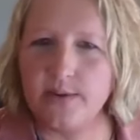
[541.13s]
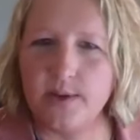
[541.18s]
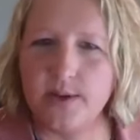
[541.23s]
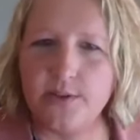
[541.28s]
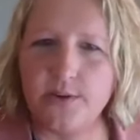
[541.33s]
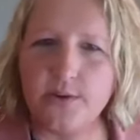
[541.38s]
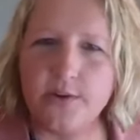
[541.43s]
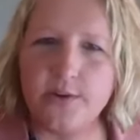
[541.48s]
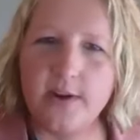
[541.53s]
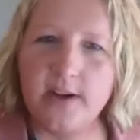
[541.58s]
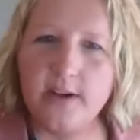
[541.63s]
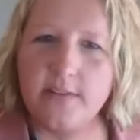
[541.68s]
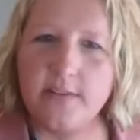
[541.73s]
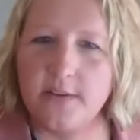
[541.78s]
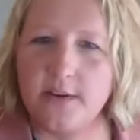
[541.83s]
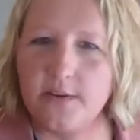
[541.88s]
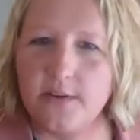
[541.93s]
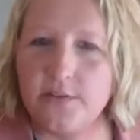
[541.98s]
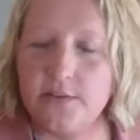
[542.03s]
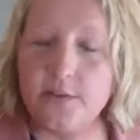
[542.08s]
whether or not
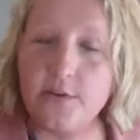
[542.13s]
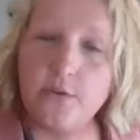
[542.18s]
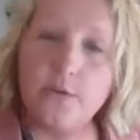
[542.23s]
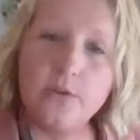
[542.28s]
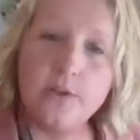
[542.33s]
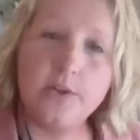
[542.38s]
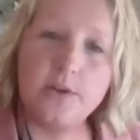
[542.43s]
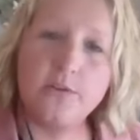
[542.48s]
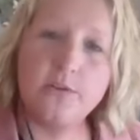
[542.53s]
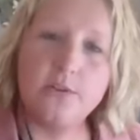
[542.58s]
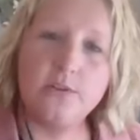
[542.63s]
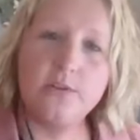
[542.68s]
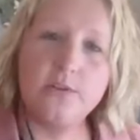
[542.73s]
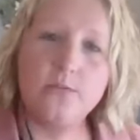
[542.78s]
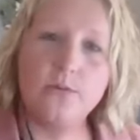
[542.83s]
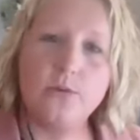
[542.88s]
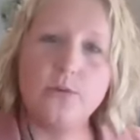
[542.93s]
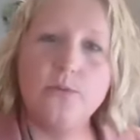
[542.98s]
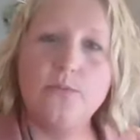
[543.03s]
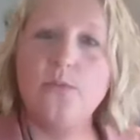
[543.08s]
they're the only girl in the
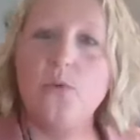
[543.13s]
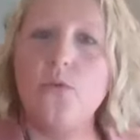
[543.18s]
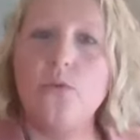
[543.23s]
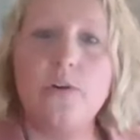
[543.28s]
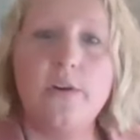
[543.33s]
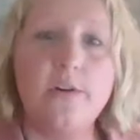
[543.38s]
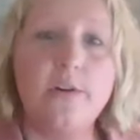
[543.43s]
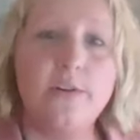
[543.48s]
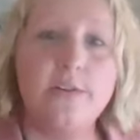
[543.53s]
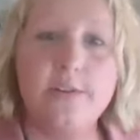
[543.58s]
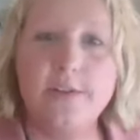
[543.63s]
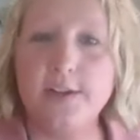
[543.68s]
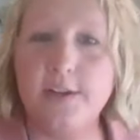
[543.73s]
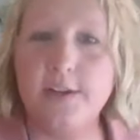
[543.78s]
room or,